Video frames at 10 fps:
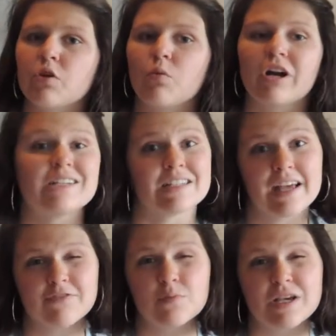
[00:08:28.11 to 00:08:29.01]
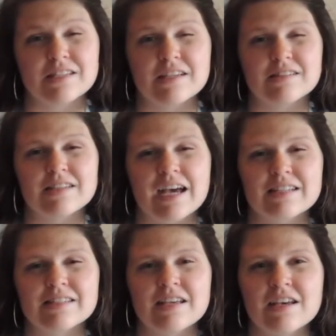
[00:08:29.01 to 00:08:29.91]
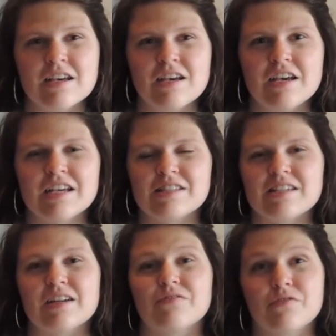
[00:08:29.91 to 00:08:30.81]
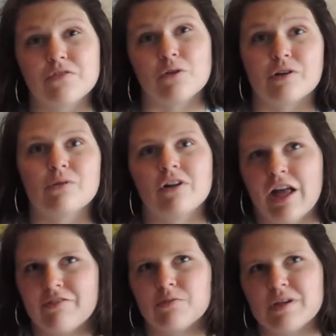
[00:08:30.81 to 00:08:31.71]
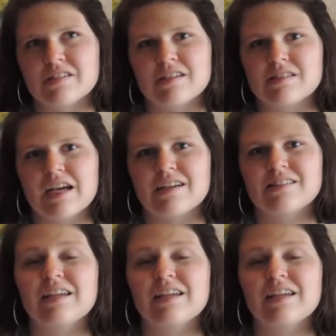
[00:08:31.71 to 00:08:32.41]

where I didn't have to pay sales tax, instead of in Florida where I'll have to pay sales tax.